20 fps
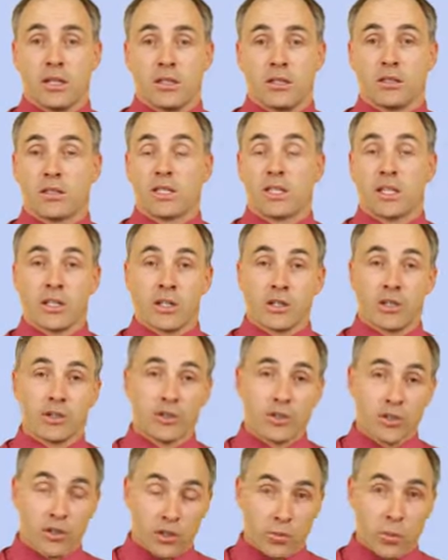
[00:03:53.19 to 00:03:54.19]
getting a
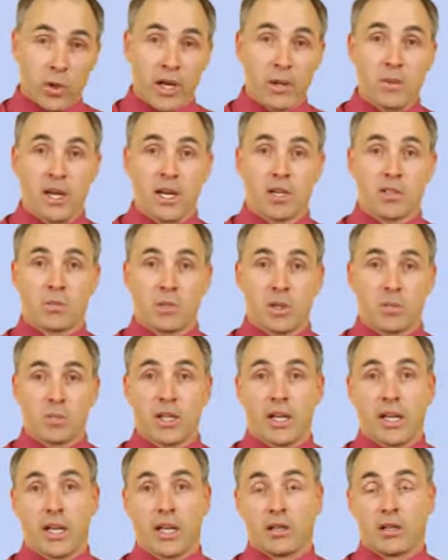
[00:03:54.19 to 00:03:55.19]
good weight management
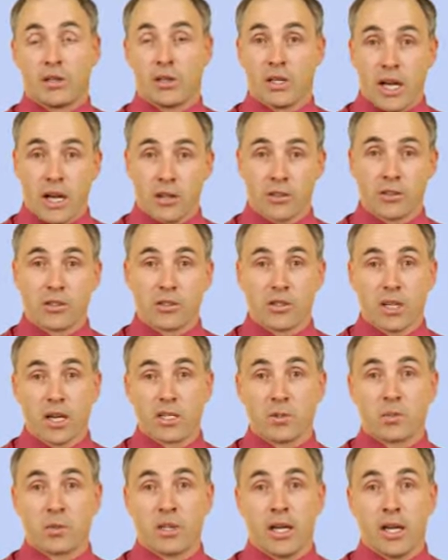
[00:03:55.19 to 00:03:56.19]
plan, a good
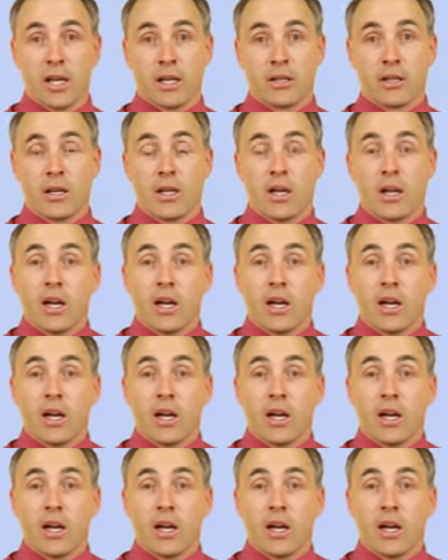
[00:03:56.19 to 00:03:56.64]
exercise plan,